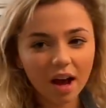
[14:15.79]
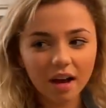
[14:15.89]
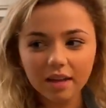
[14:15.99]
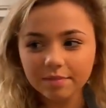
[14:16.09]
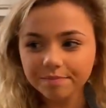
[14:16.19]

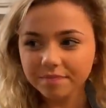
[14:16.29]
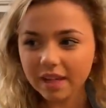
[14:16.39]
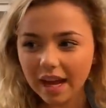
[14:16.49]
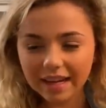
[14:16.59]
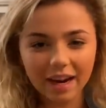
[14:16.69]

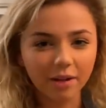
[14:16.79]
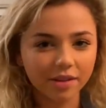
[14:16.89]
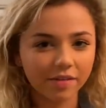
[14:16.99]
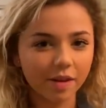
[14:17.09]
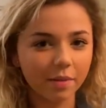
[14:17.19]
Hanging out with
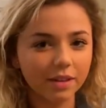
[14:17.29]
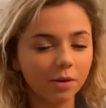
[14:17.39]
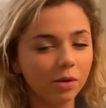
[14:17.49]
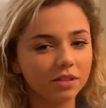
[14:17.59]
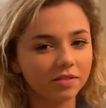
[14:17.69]
the family. It's
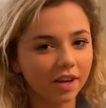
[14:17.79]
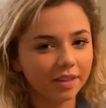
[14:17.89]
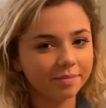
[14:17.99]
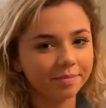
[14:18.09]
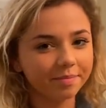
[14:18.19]
always
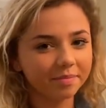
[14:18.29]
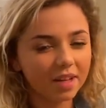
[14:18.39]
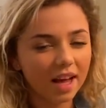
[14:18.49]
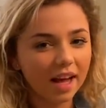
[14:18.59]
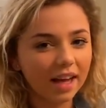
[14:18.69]
fun.
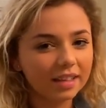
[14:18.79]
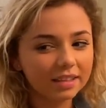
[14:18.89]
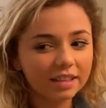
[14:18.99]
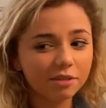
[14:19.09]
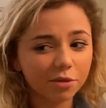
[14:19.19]
Yeah.
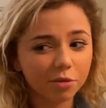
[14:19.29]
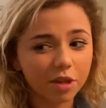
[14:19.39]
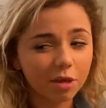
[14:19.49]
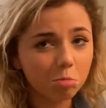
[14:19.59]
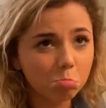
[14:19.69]
And seeing Ruthie.